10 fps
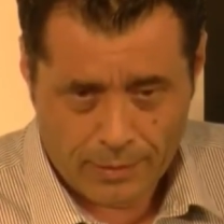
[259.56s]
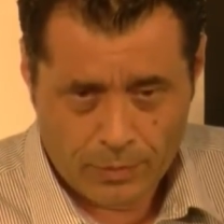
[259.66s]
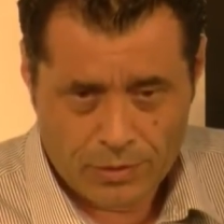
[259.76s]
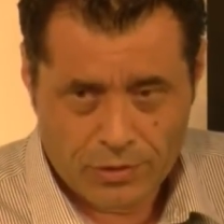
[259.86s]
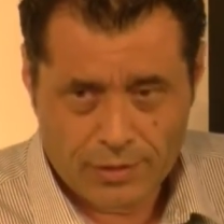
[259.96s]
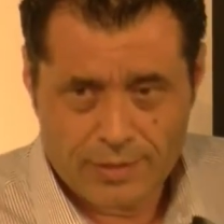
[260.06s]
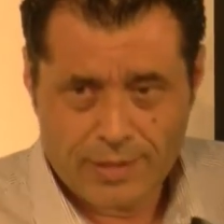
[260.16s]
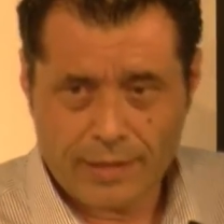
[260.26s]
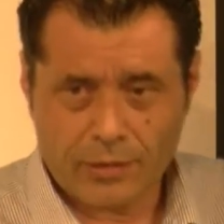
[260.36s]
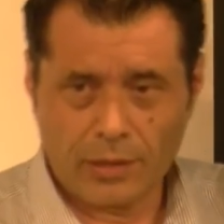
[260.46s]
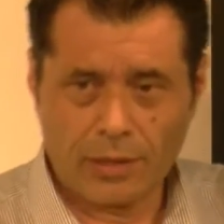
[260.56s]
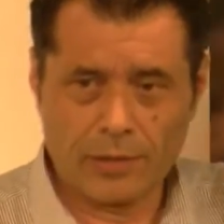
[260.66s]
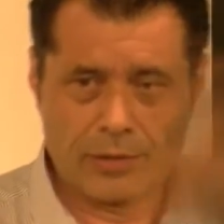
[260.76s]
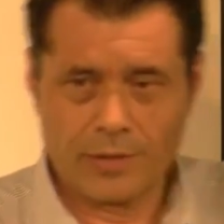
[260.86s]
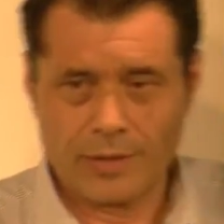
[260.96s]
which you can
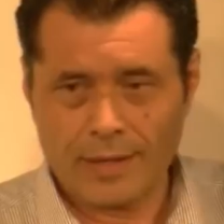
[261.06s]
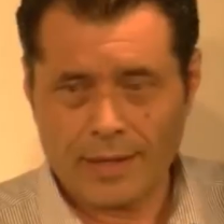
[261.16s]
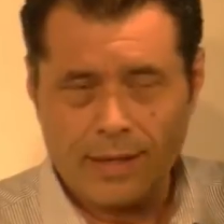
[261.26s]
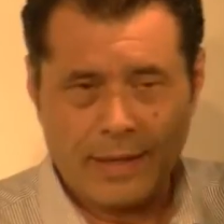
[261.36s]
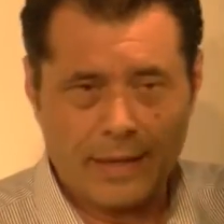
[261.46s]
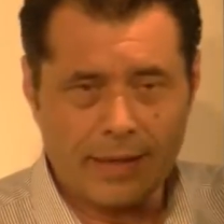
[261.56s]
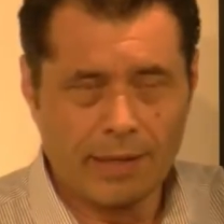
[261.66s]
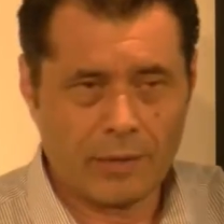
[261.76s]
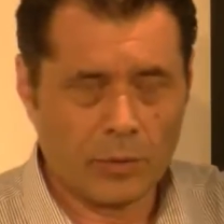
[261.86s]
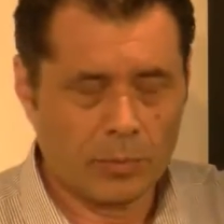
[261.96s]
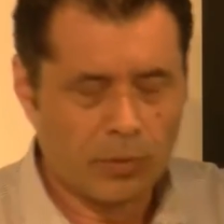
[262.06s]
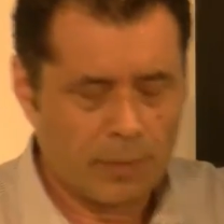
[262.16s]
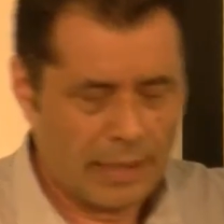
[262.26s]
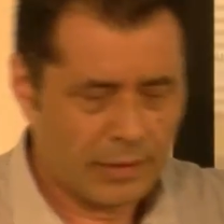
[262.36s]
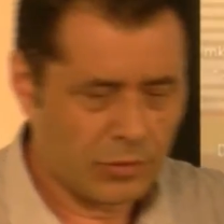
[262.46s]
download in your
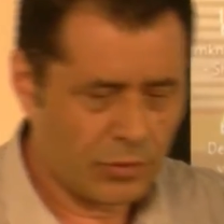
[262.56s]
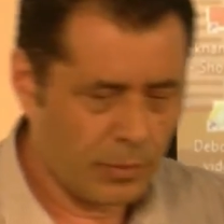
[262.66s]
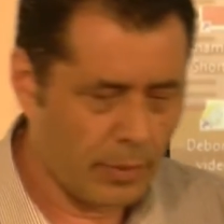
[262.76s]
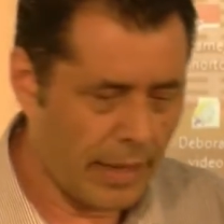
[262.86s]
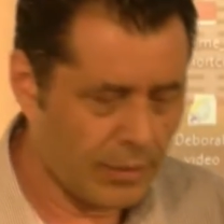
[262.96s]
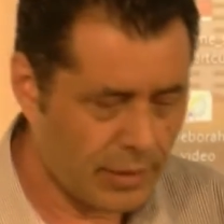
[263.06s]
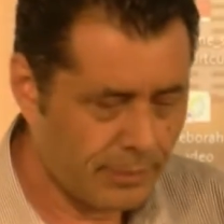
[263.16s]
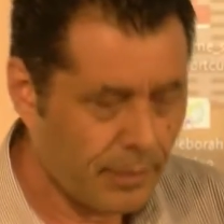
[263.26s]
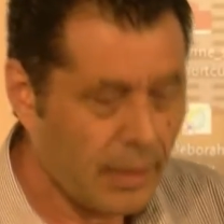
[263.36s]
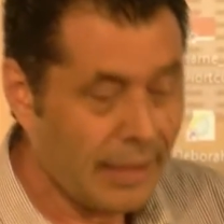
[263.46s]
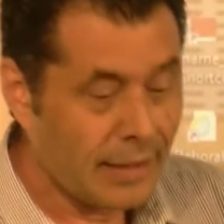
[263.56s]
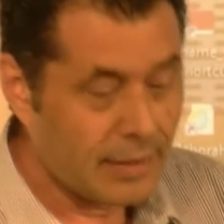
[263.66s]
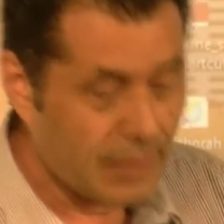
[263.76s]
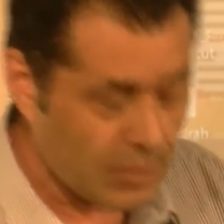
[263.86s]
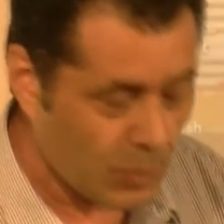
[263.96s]
bookmarks on your browser.
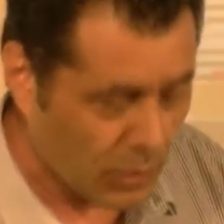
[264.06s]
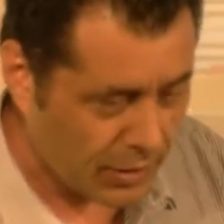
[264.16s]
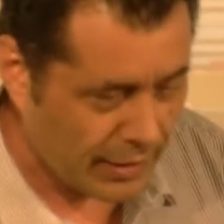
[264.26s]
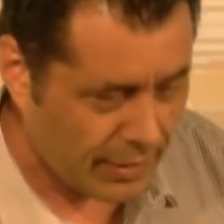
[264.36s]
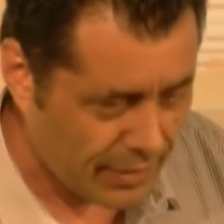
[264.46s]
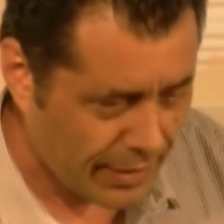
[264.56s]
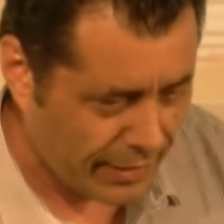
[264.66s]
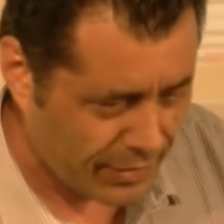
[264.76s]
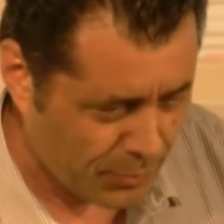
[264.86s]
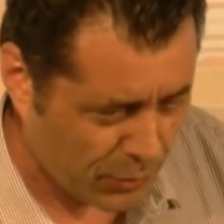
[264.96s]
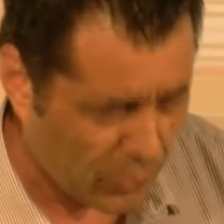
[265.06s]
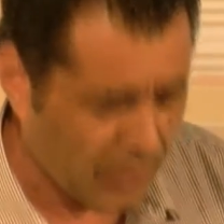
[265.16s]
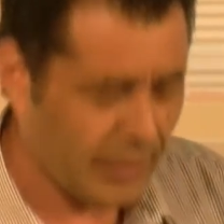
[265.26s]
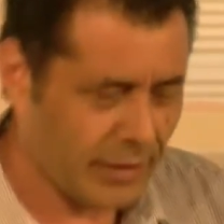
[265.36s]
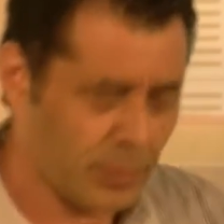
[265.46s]
Doesn't work in Internet
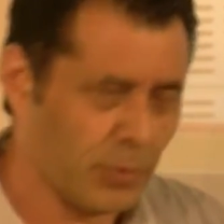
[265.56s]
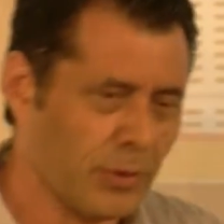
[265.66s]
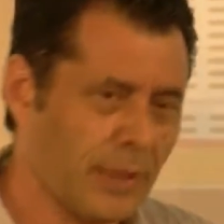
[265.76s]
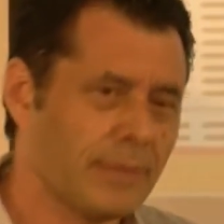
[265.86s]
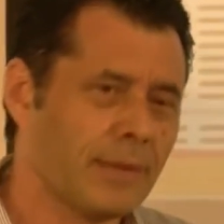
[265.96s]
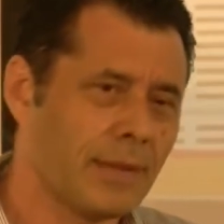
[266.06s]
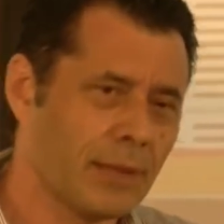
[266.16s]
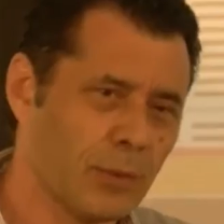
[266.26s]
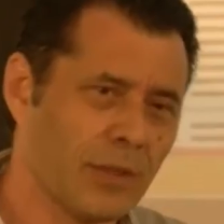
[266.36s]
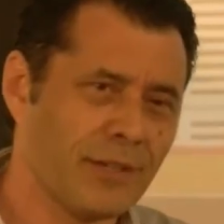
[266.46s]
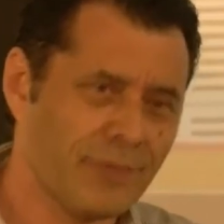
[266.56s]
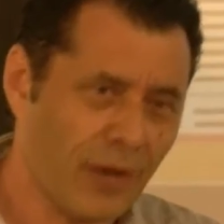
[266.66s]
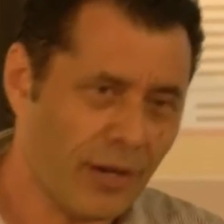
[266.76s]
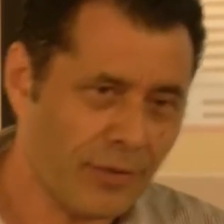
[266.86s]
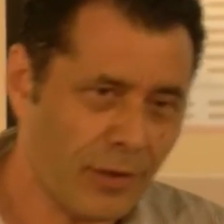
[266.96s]
Explorer. It does work in
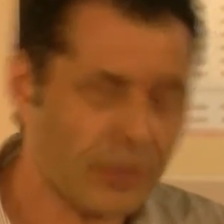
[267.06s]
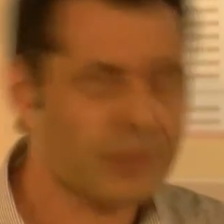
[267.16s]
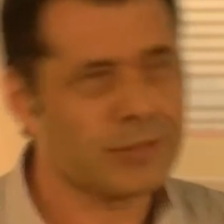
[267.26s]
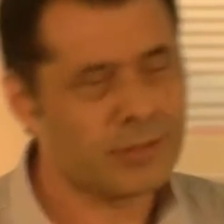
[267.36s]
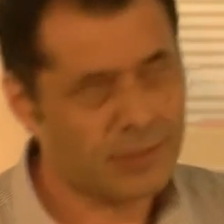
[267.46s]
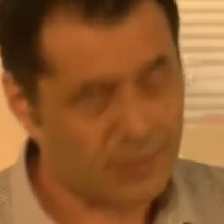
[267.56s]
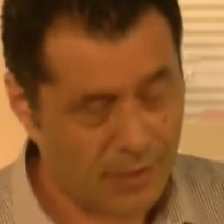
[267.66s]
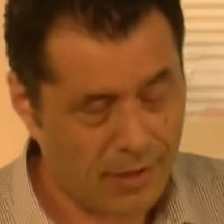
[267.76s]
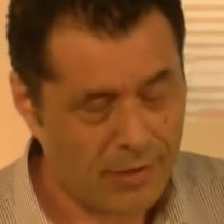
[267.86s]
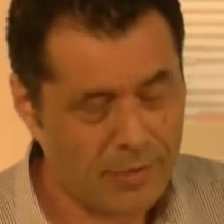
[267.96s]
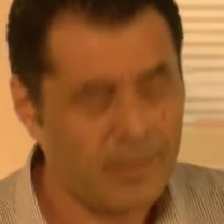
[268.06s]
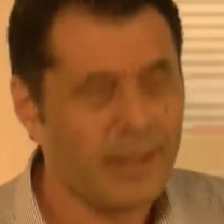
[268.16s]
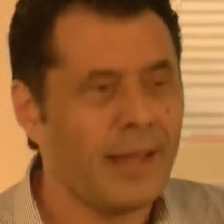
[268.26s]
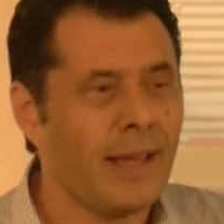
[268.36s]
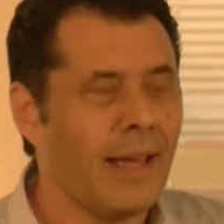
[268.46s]
Firefox, Chrome,
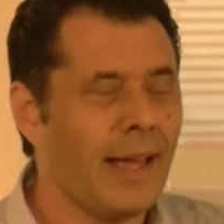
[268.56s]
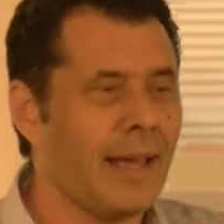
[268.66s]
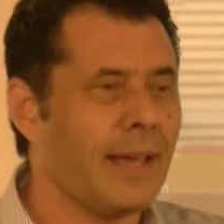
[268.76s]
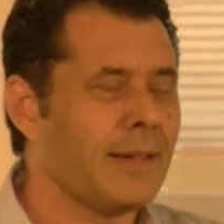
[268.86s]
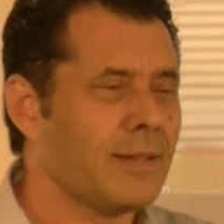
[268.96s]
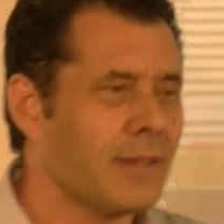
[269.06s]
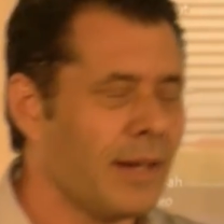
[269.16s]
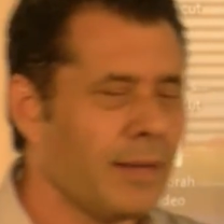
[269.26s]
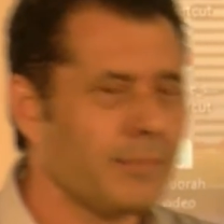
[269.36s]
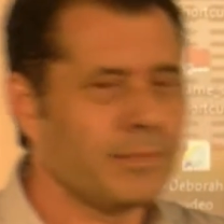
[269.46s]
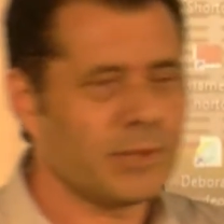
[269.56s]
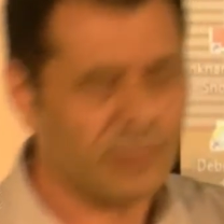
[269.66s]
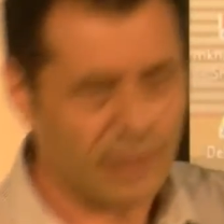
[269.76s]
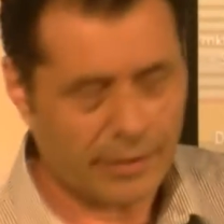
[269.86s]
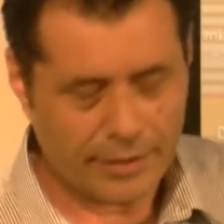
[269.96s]
and
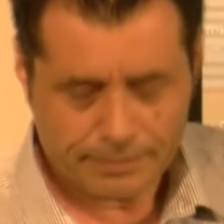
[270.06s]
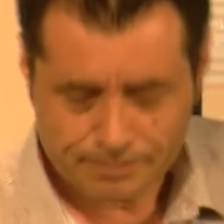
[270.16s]
Safari.